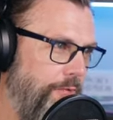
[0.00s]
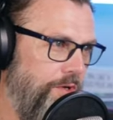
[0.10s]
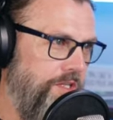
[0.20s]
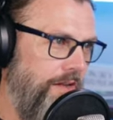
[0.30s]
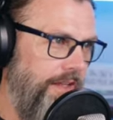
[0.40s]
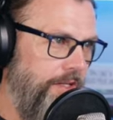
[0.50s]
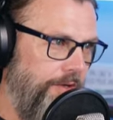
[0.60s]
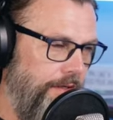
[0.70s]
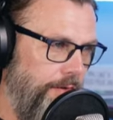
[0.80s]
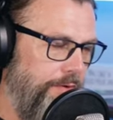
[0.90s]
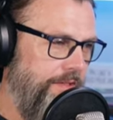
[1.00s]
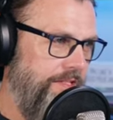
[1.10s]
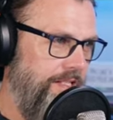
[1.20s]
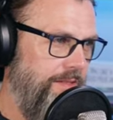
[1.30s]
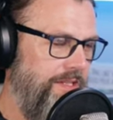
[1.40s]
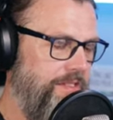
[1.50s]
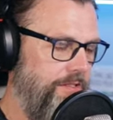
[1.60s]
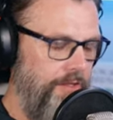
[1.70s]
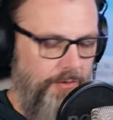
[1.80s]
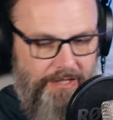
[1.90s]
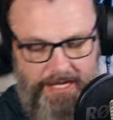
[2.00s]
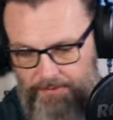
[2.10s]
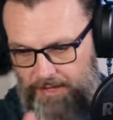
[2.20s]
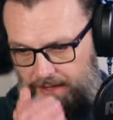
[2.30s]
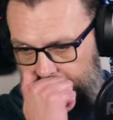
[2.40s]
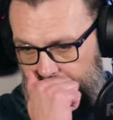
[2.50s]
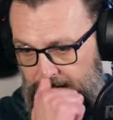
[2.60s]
Unfortunately, you're going to learn this as a business owner now.